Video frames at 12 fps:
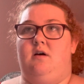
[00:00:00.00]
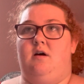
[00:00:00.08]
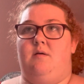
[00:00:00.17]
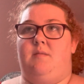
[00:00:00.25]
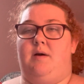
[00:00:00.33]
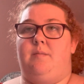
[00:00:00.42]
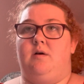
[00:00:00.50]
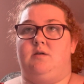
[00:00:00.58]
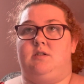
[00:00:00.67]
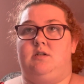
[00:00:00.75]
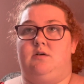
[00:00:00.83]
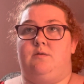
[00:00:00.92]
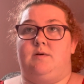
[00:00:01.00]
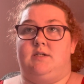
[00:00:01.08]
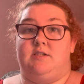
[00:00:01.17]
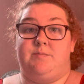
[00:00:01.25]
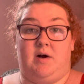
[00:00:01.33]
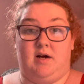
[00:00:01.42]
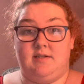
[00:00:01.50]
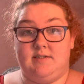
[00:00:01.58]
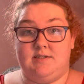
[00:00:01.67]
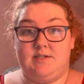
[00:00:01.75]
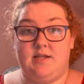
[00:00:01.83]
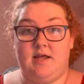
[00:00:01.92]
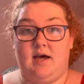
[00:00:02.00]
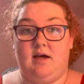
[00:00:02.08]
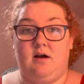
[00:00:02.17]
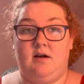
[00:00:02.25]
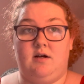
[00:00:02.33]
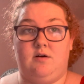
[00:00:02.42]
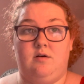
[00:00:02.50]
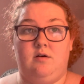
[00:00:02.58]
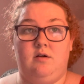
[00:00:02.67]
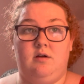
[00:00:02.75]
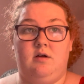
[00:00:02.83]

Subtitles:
my personal response to that article,